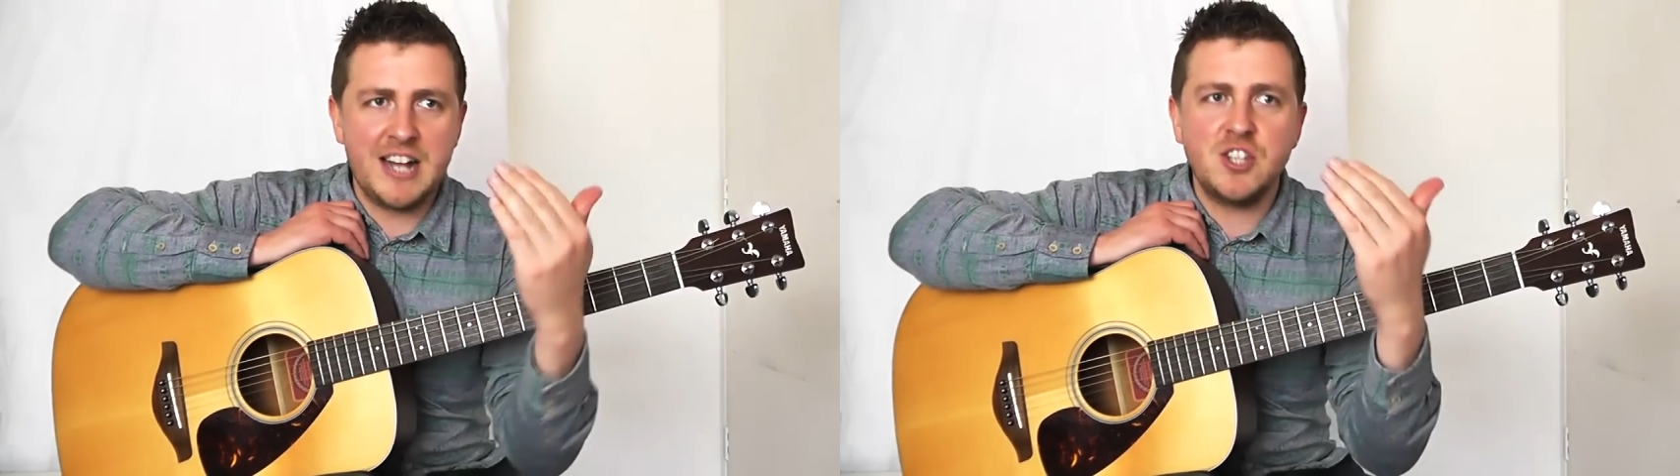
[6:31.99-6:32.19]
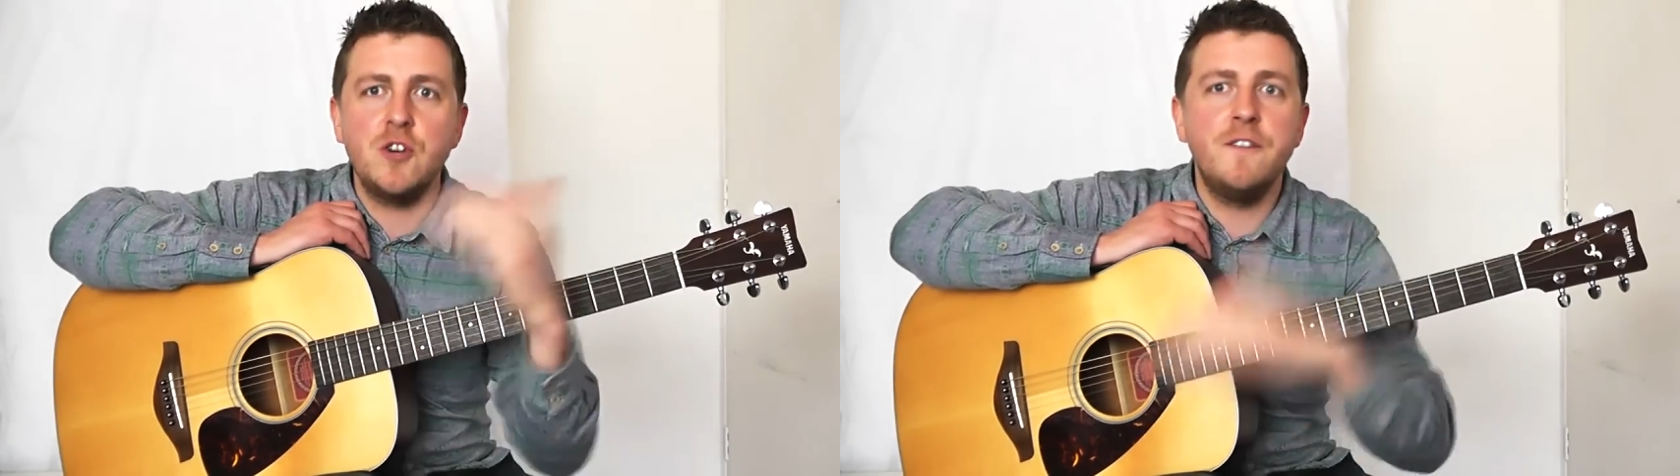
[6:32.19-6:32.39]

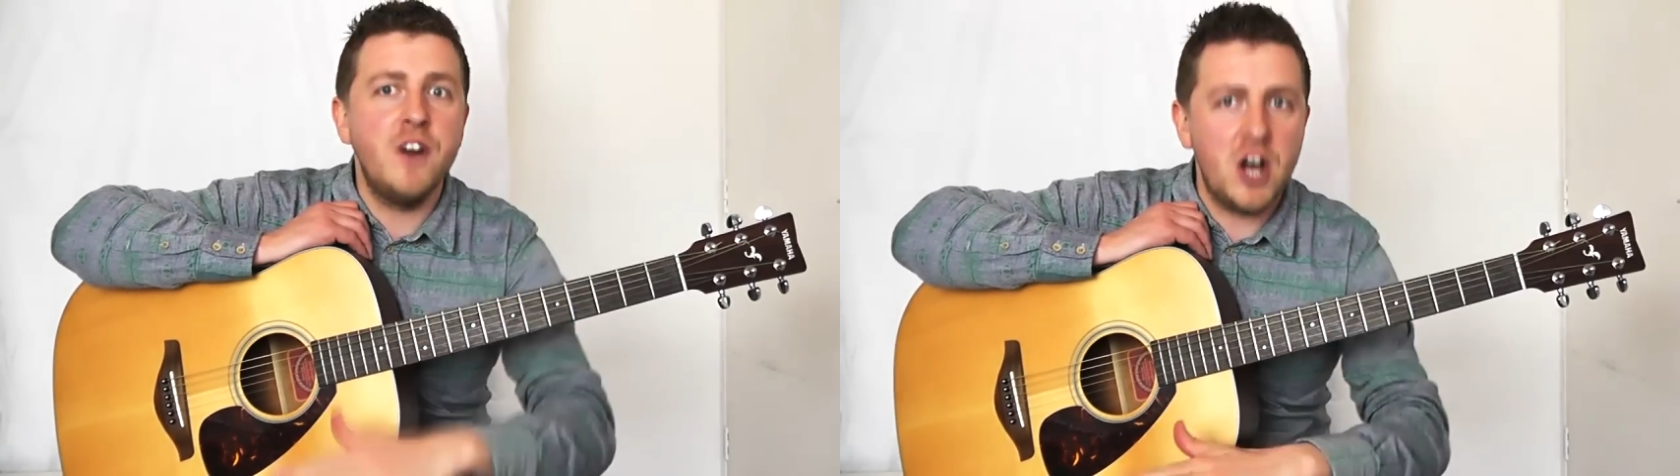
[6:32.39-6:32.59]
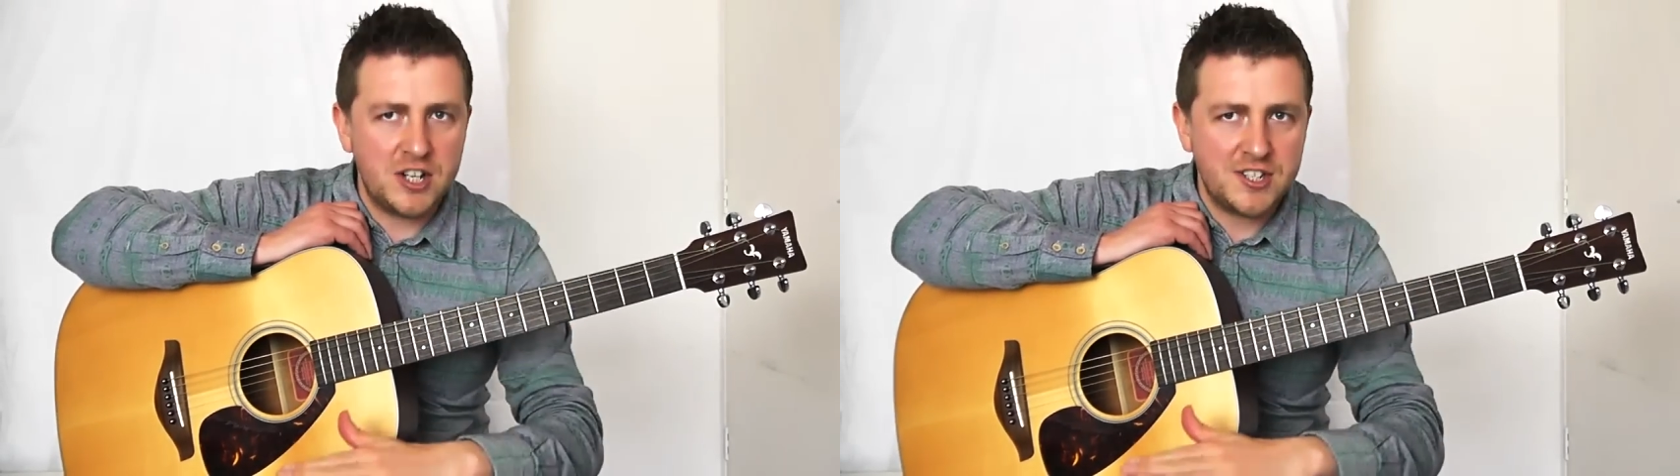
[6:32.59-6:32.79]
That's your
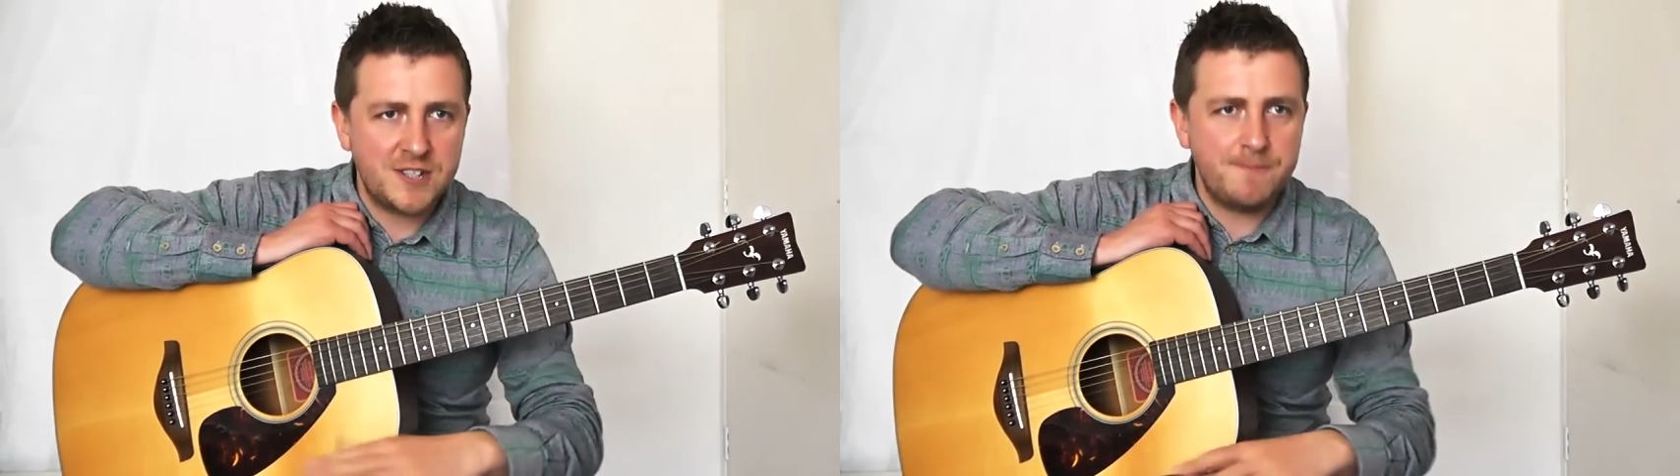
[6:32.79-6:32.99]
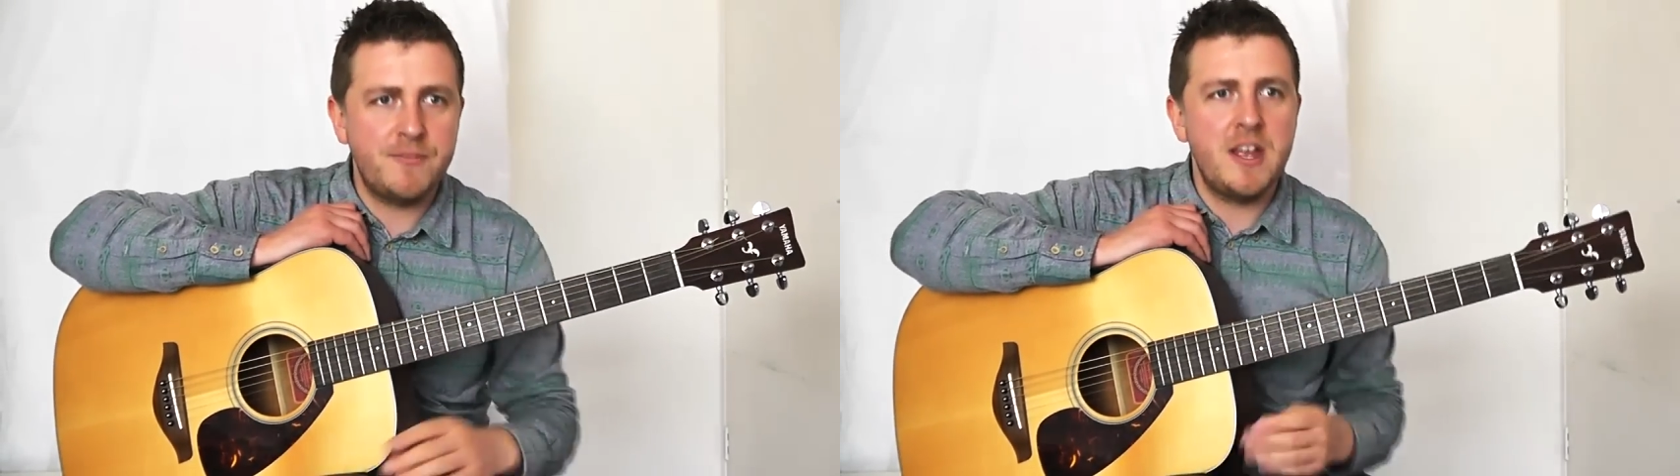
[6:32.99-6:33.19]

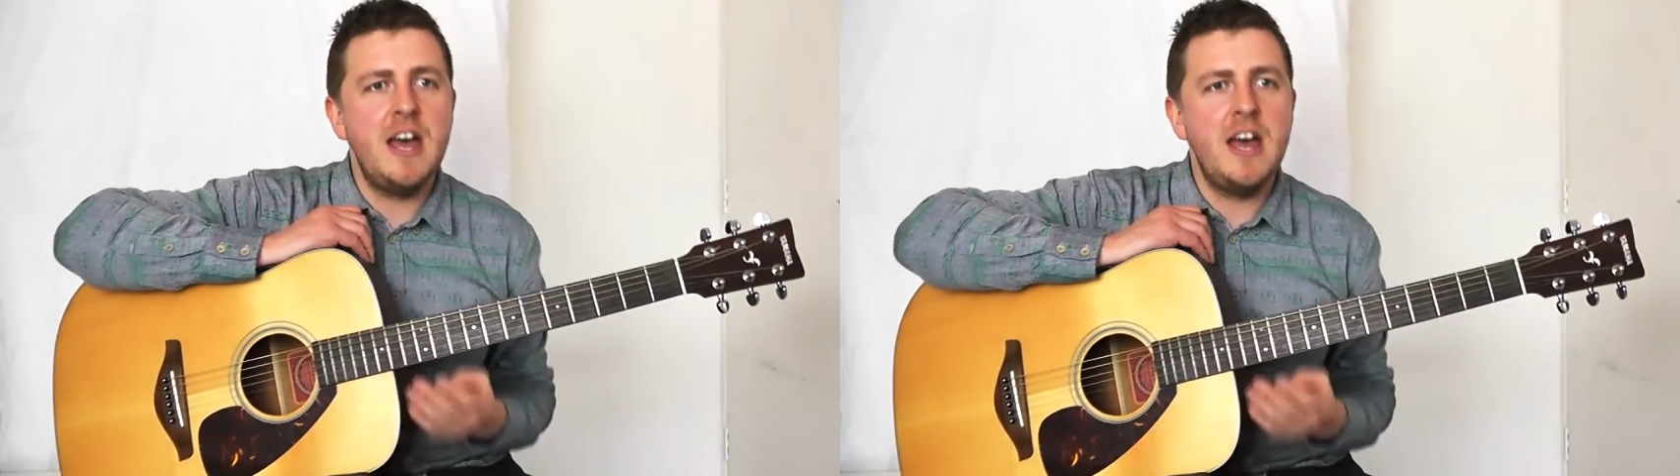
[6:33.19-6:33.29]
verse.